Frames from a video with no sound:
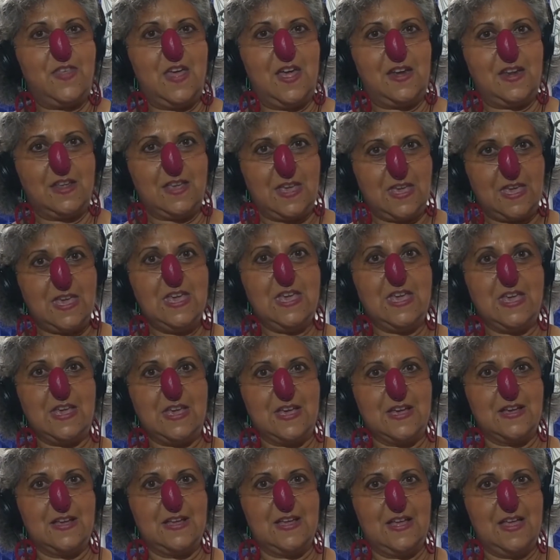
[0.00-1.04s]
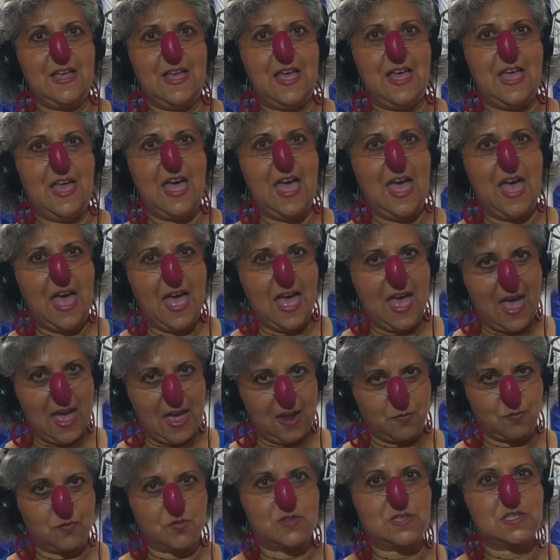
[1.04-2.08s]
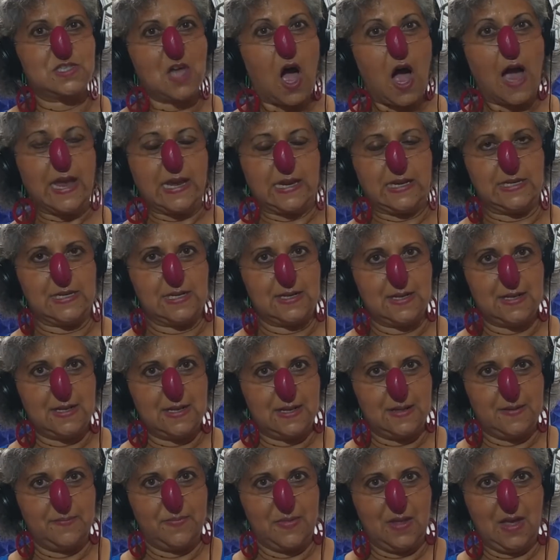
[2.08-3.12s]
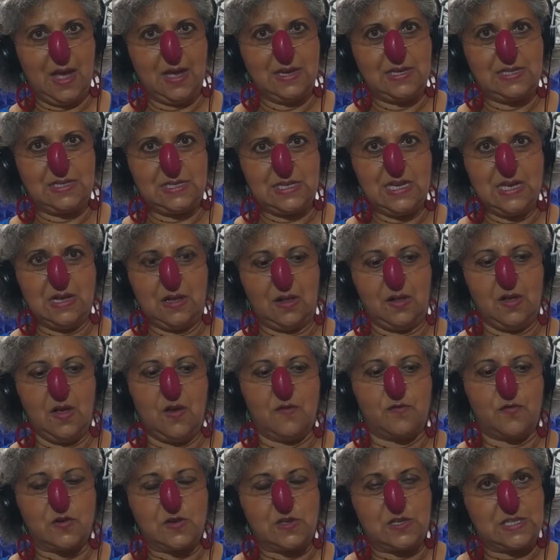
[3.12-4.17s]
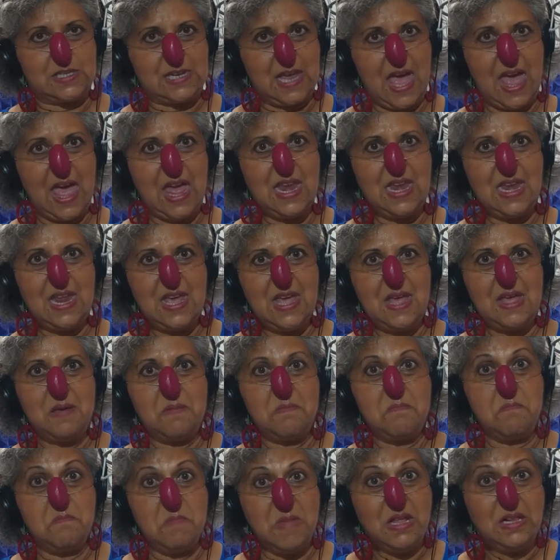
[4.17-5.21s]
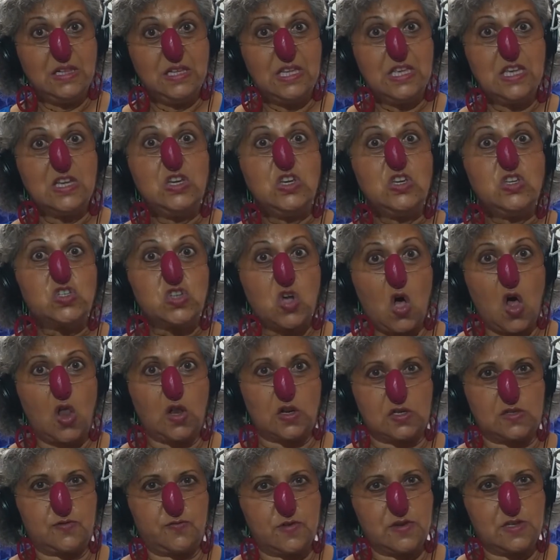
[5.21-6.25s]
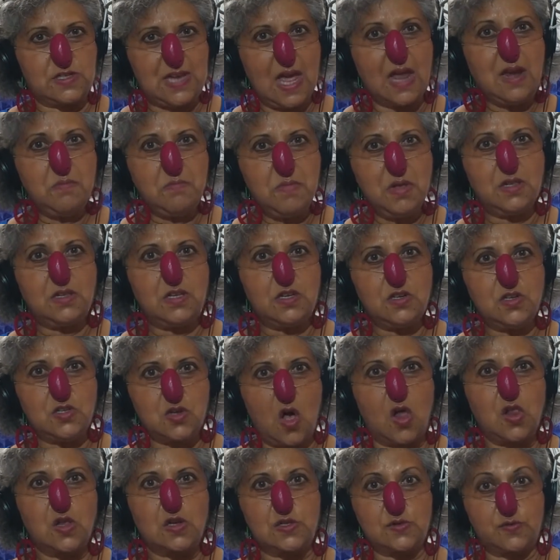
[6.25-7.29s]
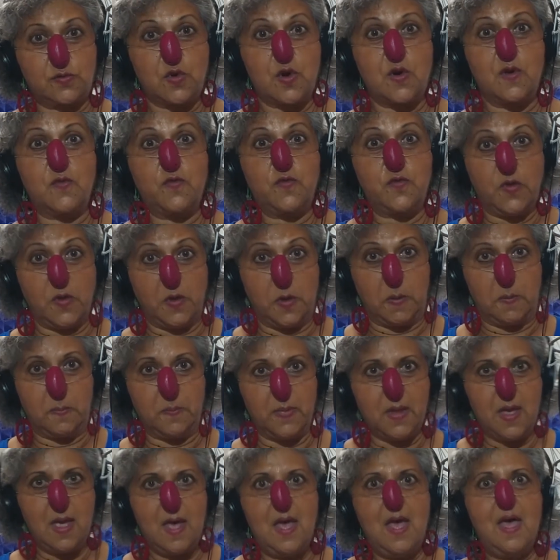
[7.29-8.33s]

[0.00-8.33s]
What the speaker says: that he had signed a deal for $10 million, for $10 million for a film.